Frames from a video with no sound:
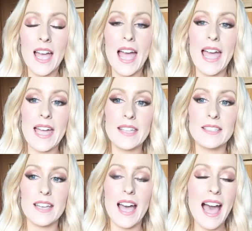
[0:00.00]

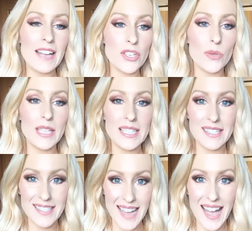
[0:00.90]
and actually
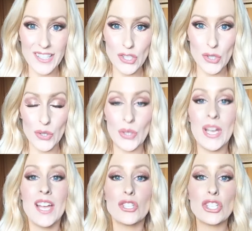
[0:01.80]
start to
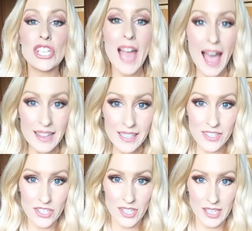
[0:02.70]

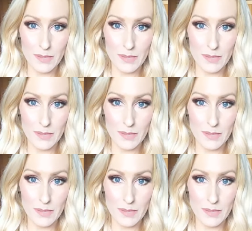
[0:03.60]
challenge this